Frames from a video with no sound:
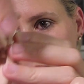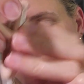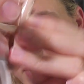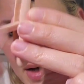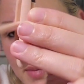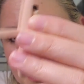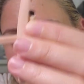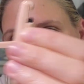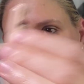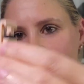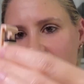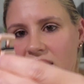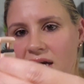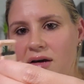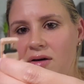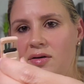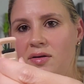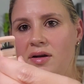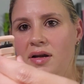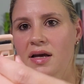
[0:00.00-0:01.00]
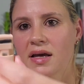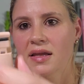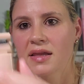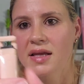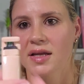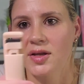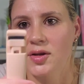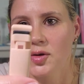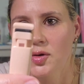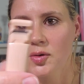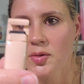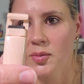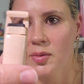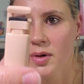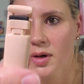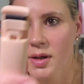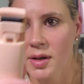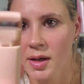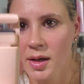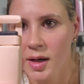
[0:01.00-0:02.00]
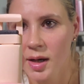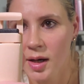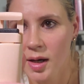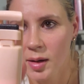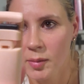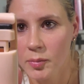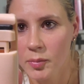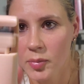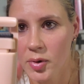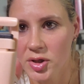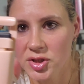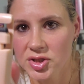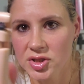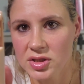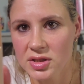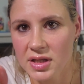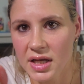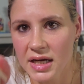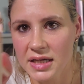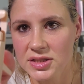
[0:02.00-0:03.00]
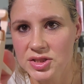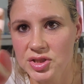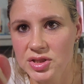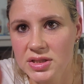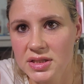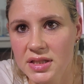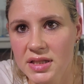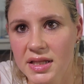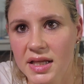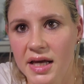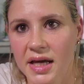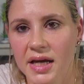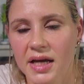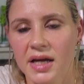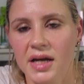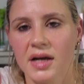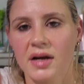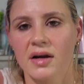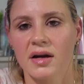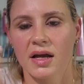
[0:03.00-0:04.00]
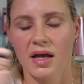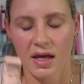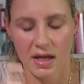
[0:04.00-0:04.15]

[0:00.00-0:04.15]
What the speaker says: pop this down and then you put your lashes in there,